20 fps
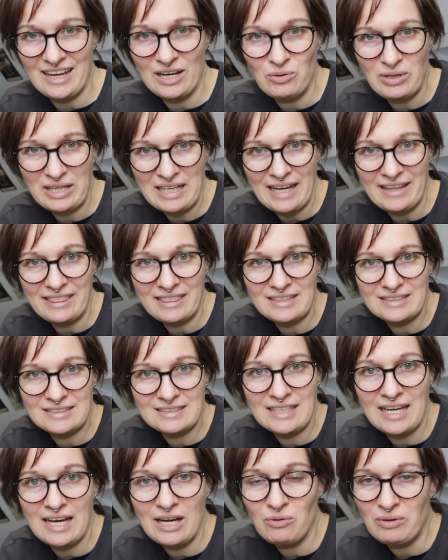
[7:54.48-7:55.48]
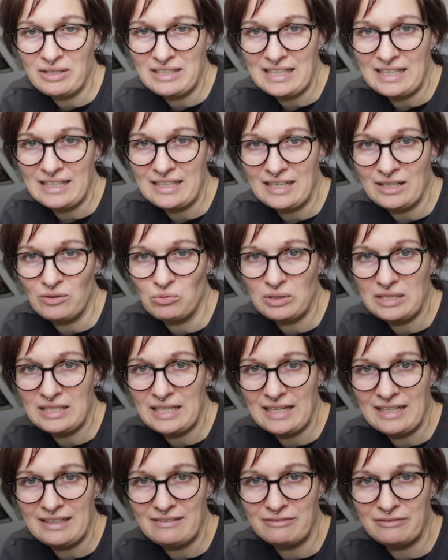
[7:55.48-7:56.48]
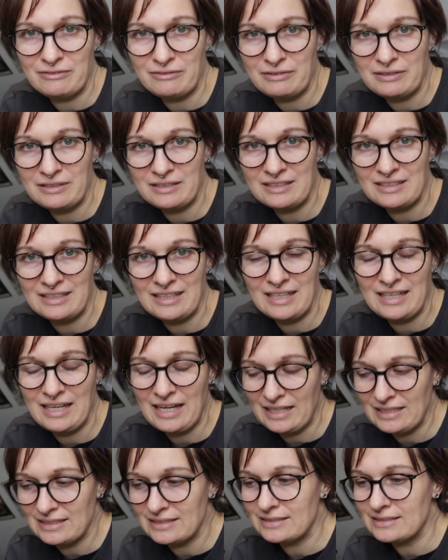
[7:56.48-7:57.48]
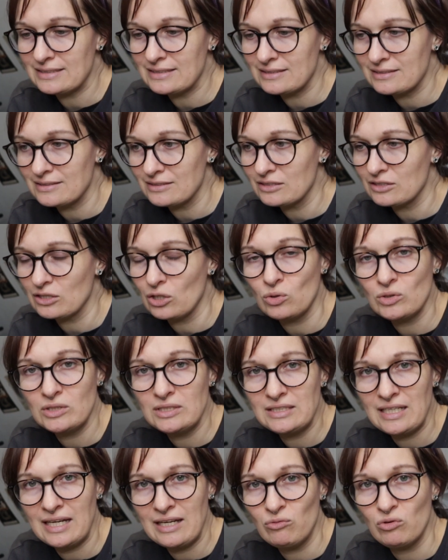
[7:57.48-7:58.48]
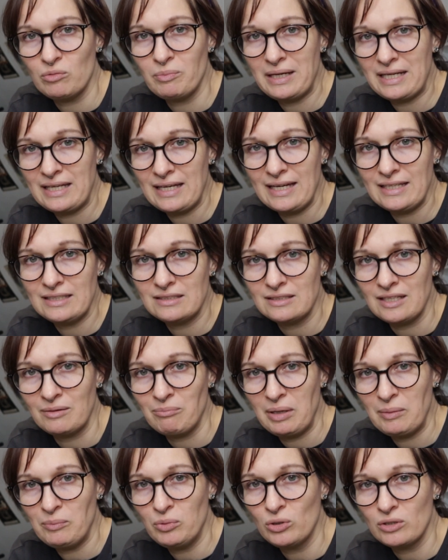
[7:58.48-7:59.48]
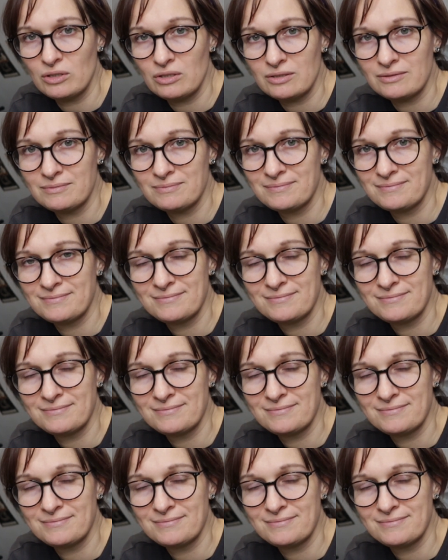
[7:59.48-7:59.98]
I will cut this now and then I will have a nice cozy time with my cat and my book.